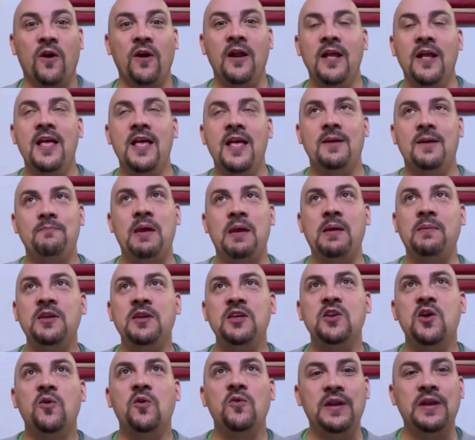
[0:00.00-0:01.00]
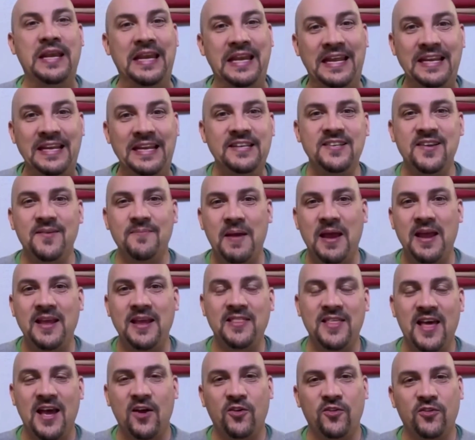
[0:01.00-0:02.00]
Or maybe you don't need to
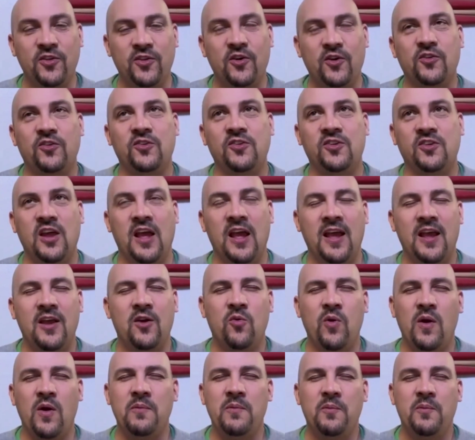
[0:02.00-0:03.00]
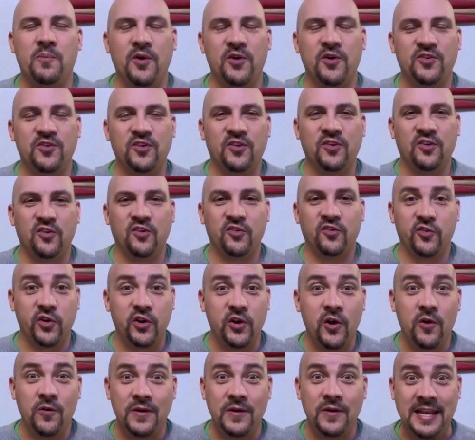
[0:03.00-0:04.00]
make those equipment purchases,
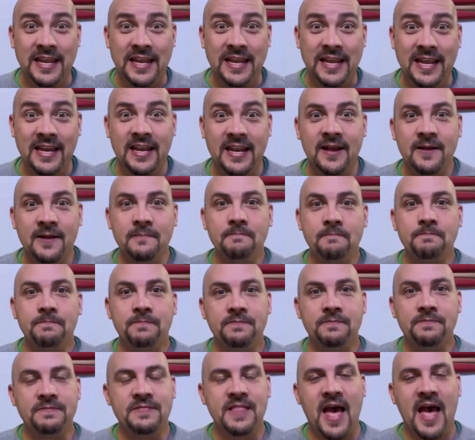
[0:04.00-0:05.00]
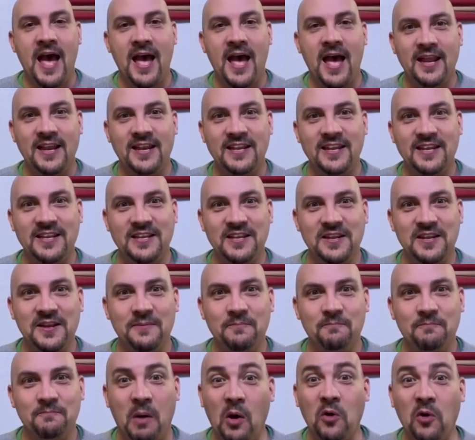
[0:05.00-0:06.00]
or you don't need that
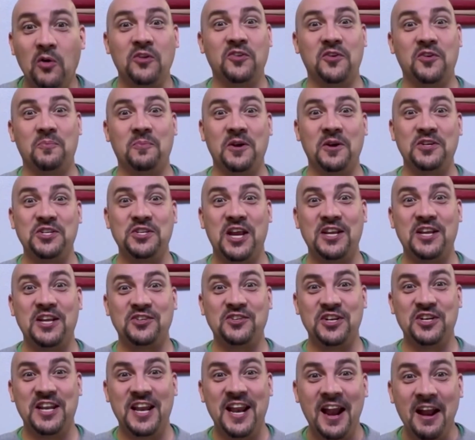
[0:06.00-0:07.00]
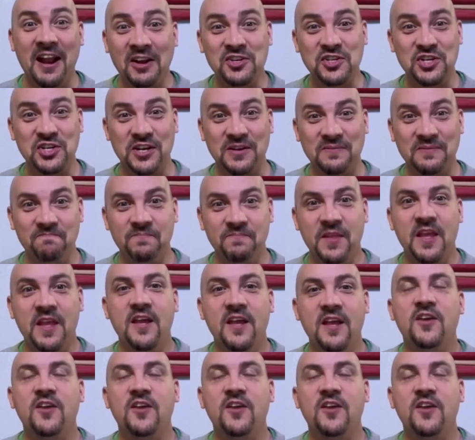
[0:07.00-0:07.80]
bonus depreciation deduction.